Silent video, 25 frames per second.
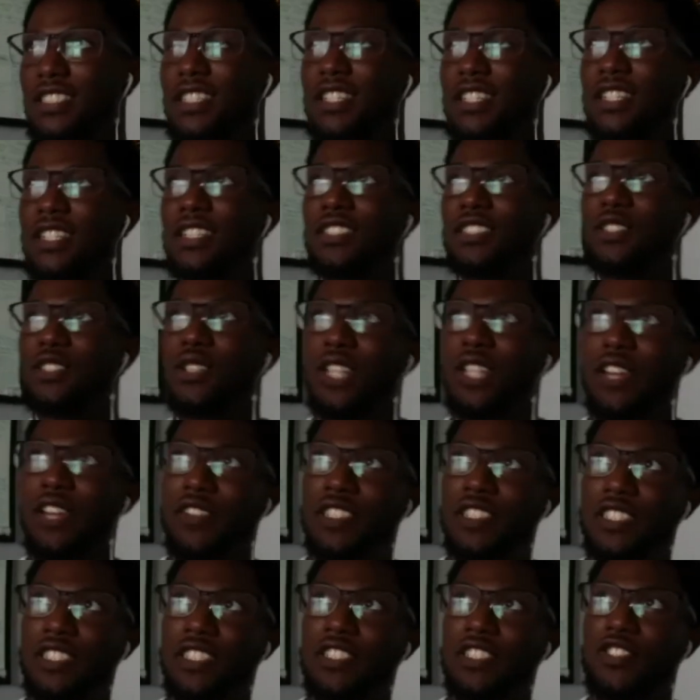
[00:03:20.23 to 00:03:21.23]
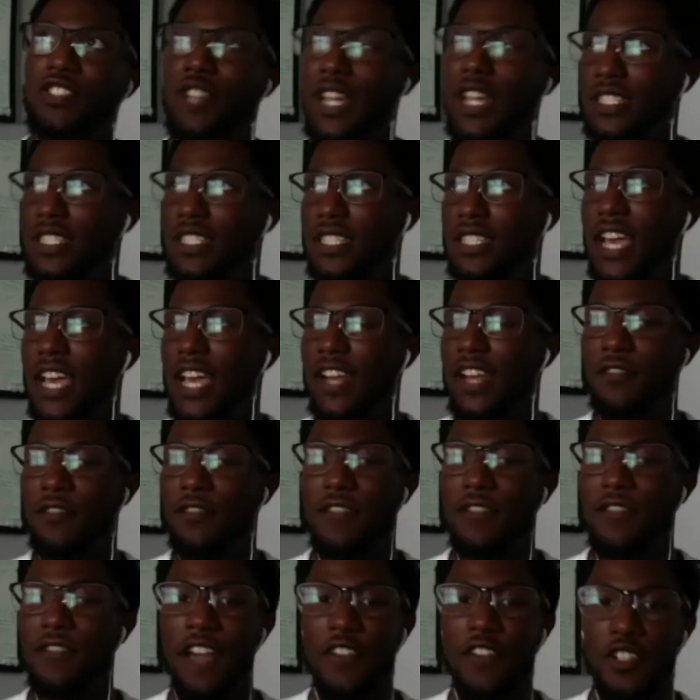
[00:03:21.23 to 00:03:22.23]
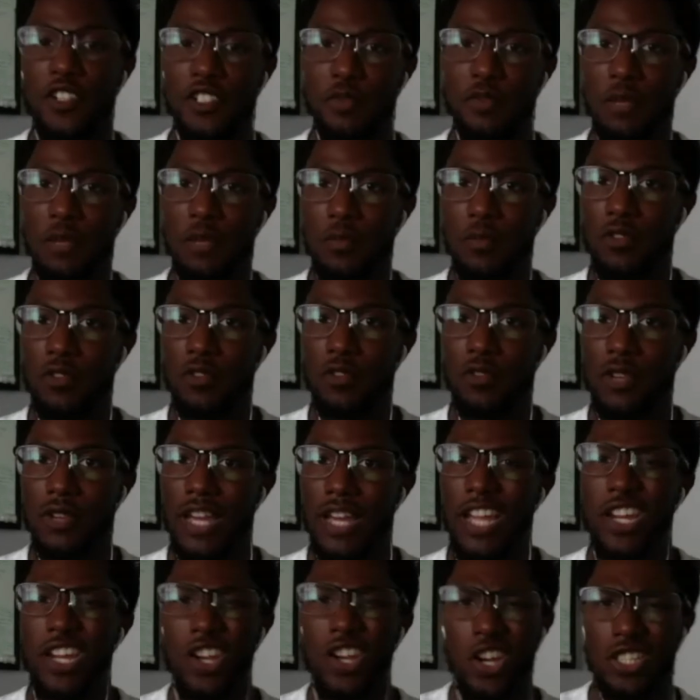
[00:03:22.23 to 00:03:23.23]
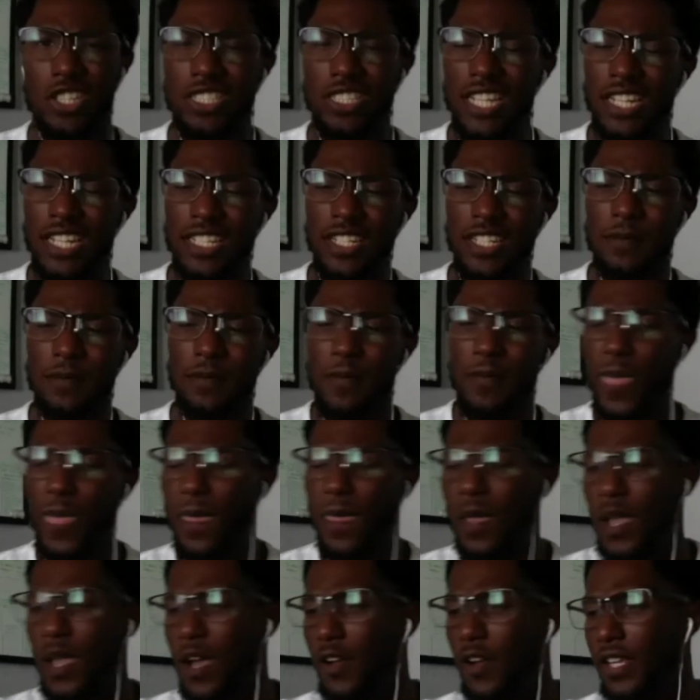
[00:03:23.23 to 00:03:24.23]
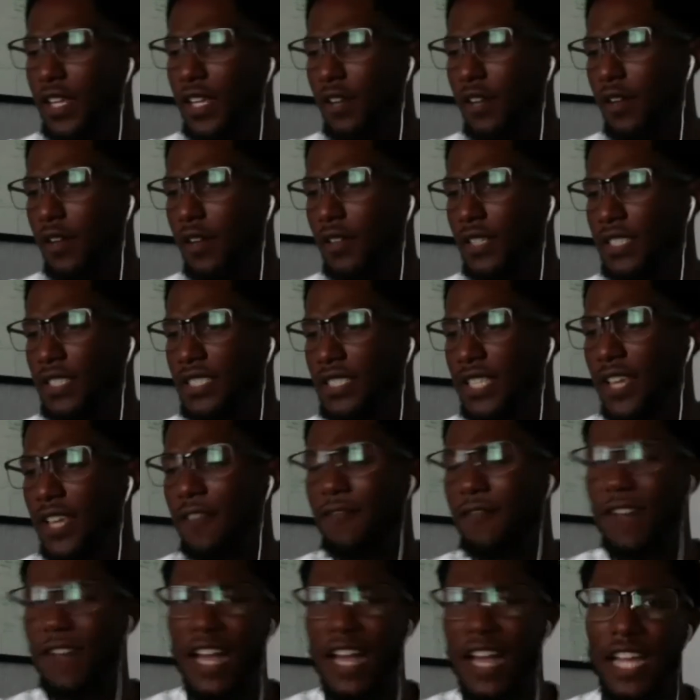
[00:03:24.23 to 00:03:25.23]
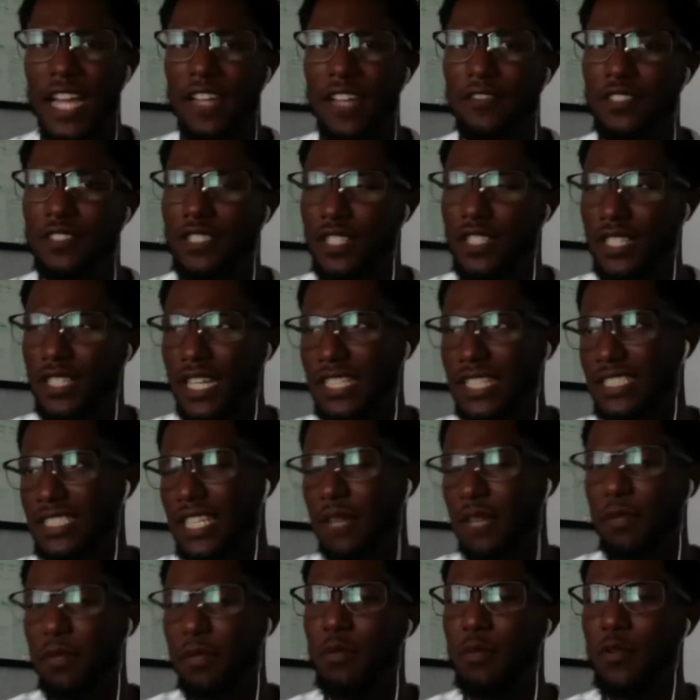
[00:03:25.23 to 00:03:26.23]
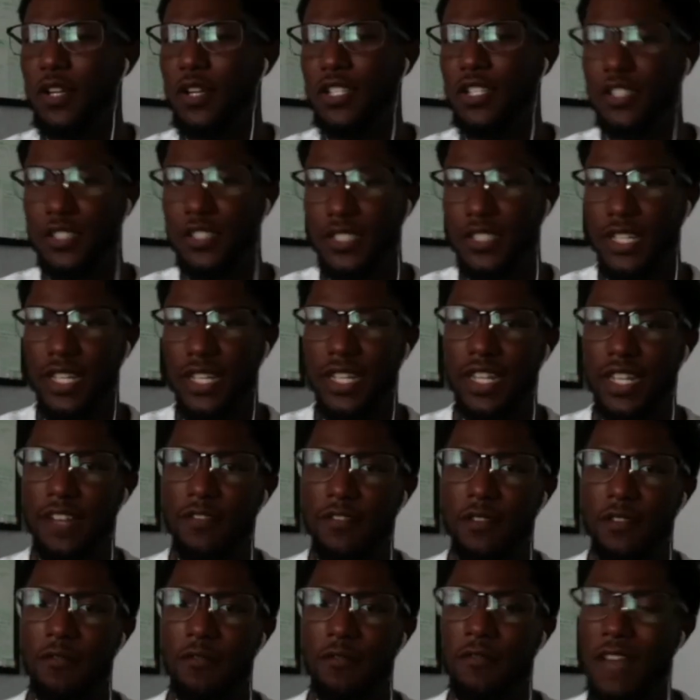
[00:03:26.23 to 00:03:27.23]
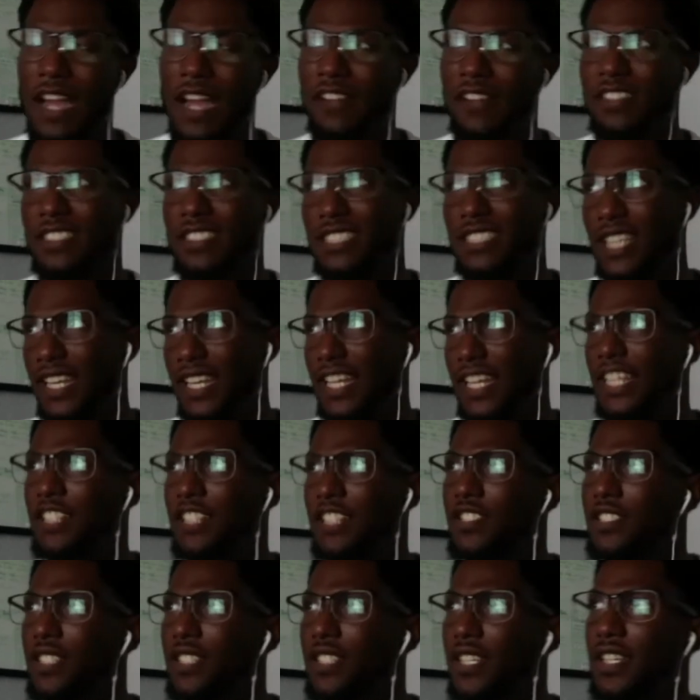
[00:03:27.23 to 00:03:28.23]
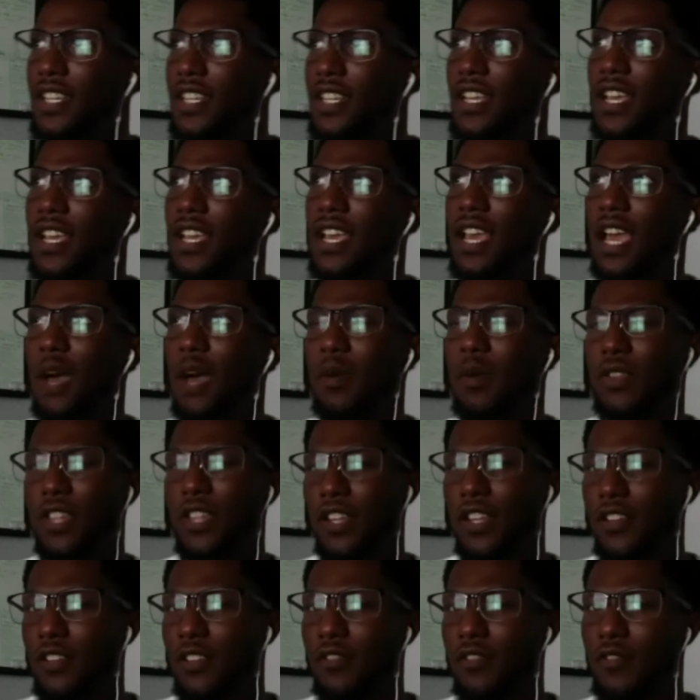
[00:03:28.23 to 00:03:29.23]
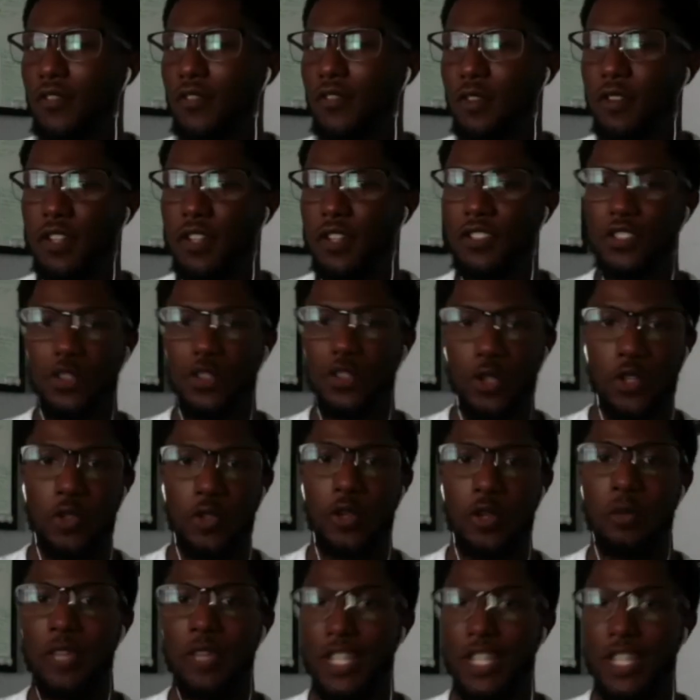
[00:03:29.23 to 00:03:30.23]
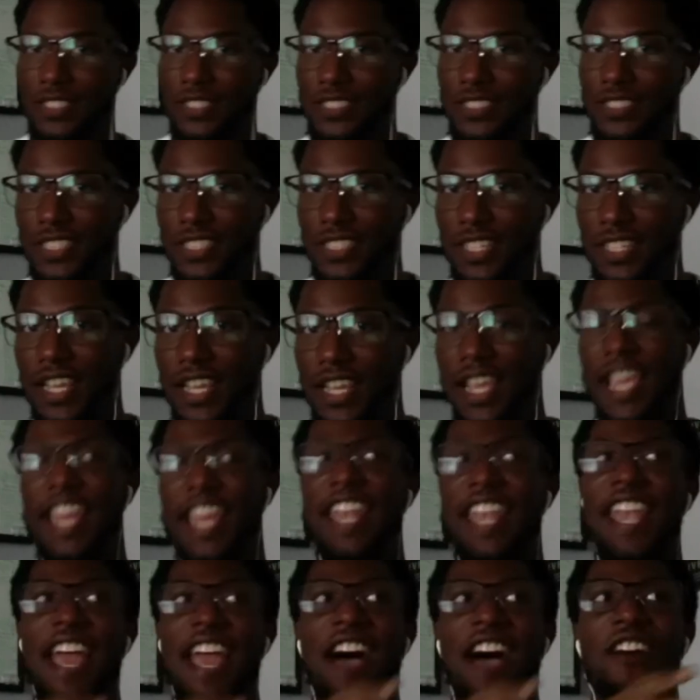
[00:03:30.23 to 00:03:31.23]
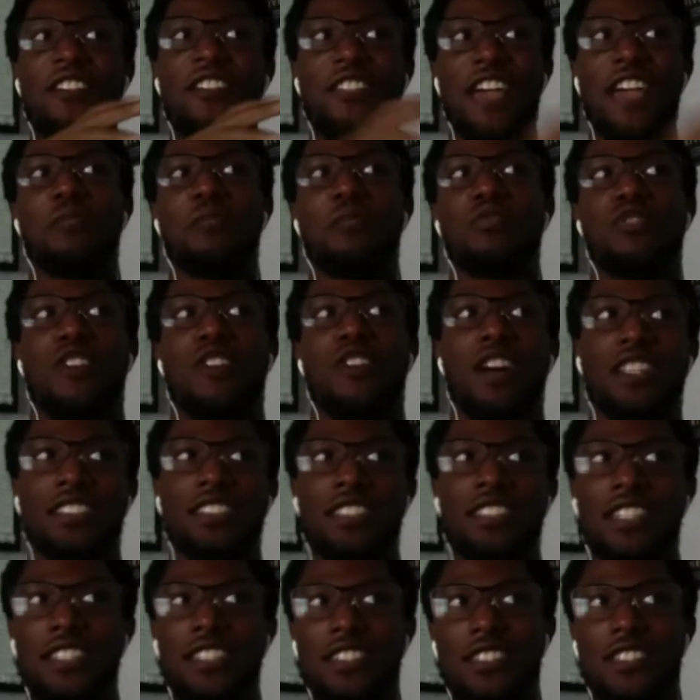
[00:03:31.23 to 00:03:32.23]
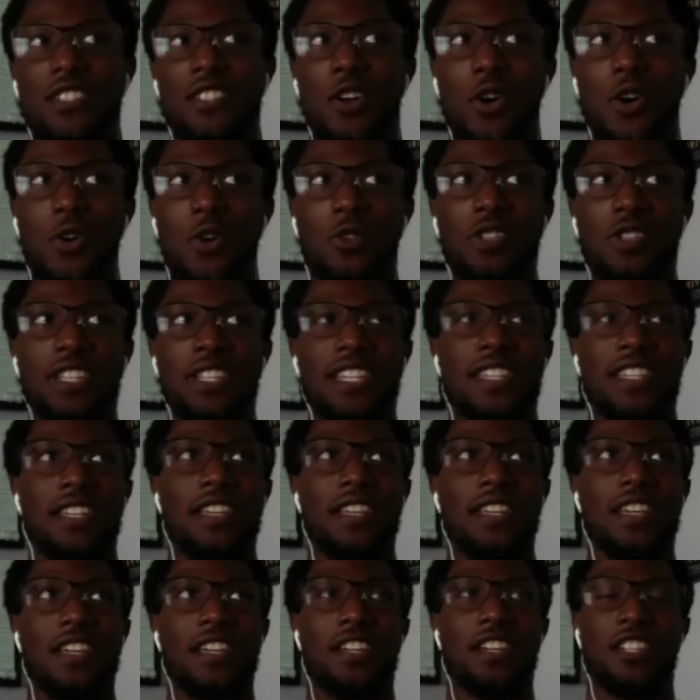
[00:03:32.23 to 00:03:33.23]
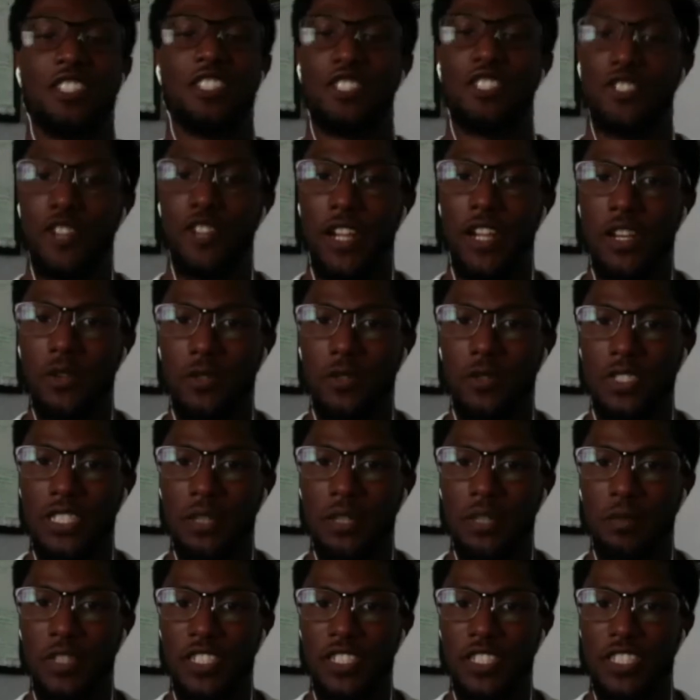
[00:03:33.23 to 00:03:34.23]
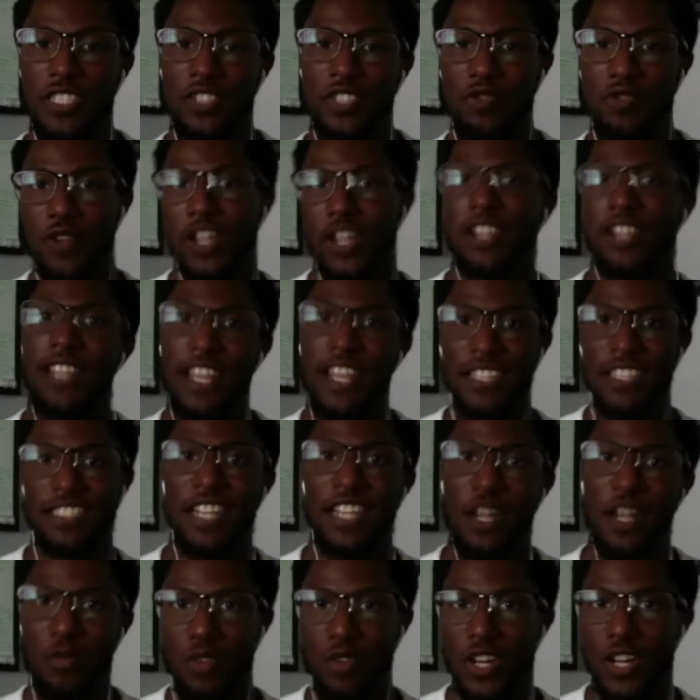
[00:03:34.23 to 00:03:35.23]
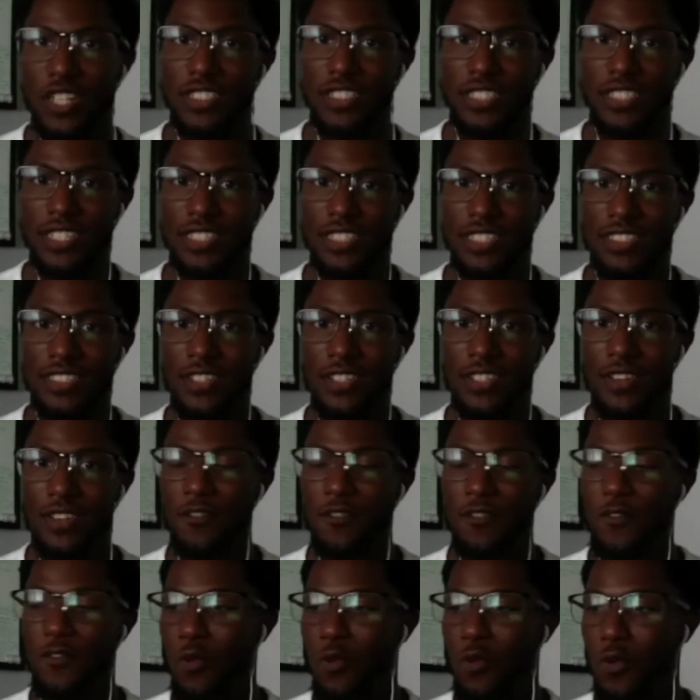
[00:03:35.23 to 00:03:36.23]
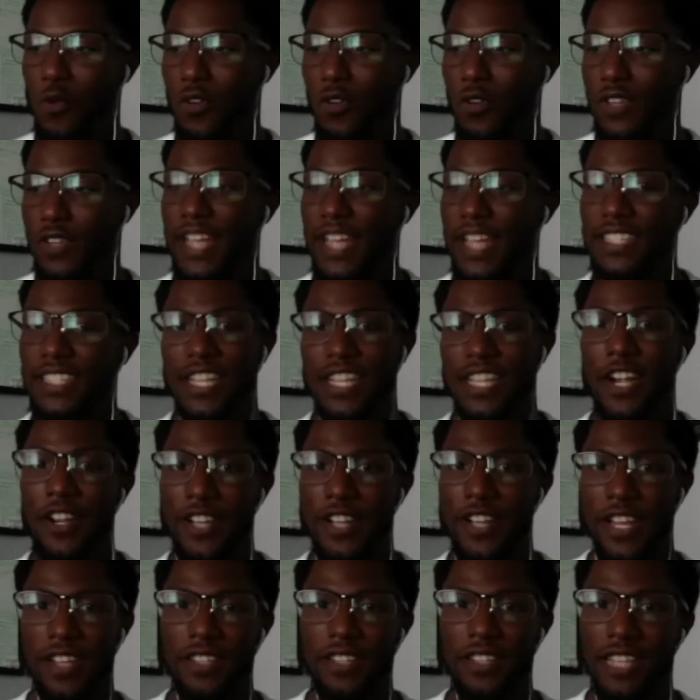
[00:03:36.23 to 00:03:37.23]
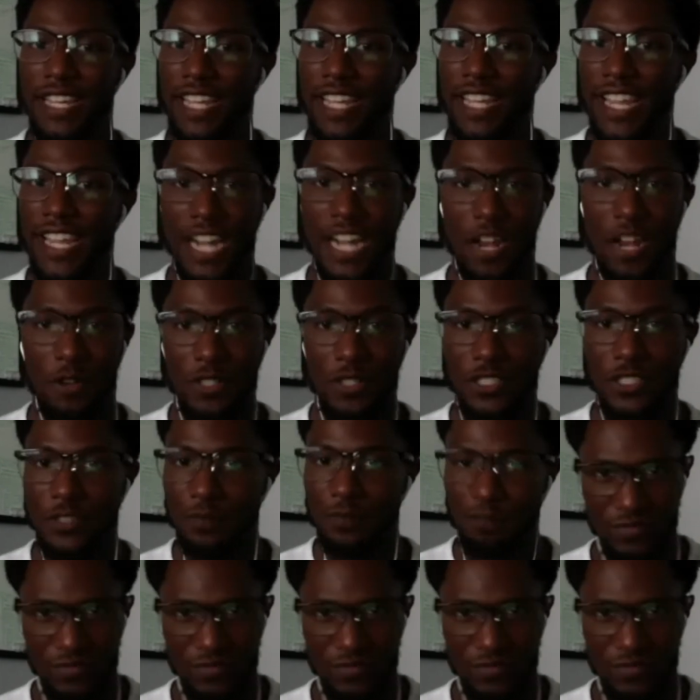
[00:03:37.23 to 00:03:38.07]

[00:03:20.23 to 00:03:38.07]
So leveraging strategy, out of 500 people I contacted, I would get around, let's say 5 to like 10 people interested. And then from 5 to 10 interested, I would then convert around 2 to 3 meetings. And now that process, the only constraint was simply just running that entire process for that entire day, like 8 hours.